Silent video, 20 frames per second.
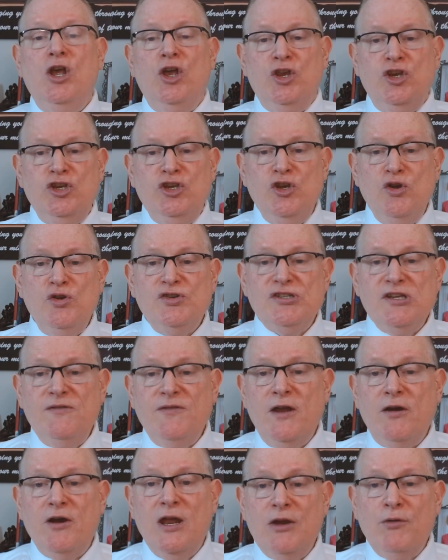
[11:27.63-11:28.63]
using
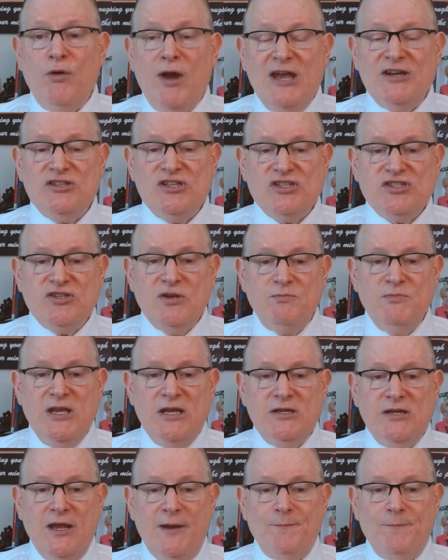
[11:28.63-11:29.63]
their unrighteous
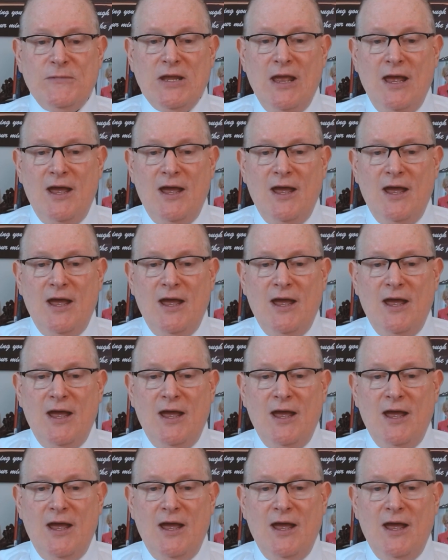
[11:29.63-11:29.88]
dominion.